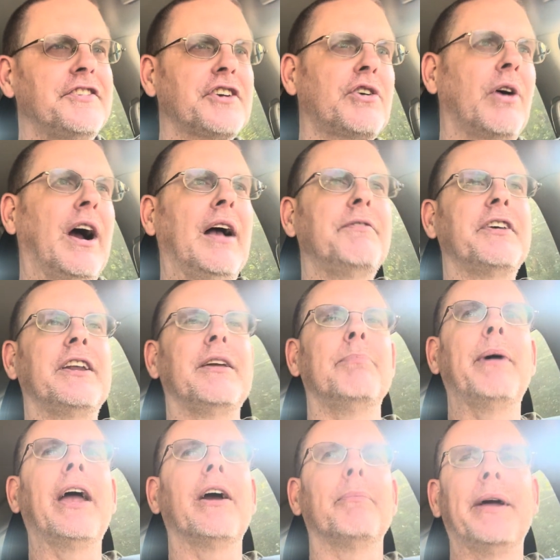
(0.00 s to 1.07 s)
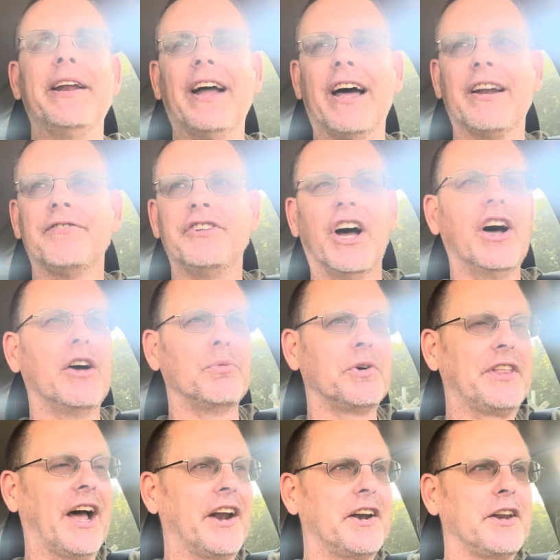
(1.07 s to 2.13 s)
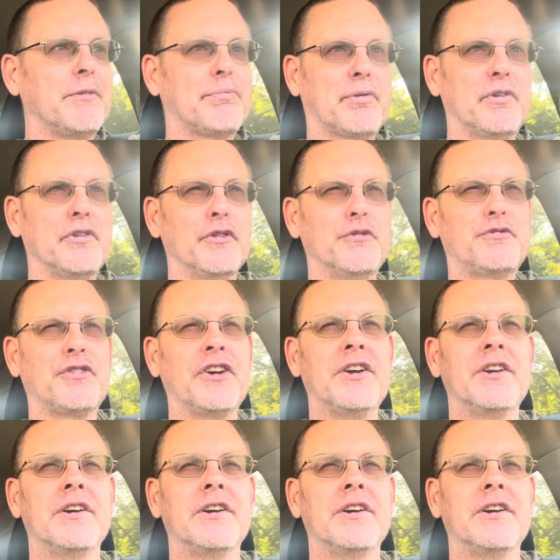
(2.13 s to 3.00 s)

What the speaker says: of crimes that he may or may not have done without any proof,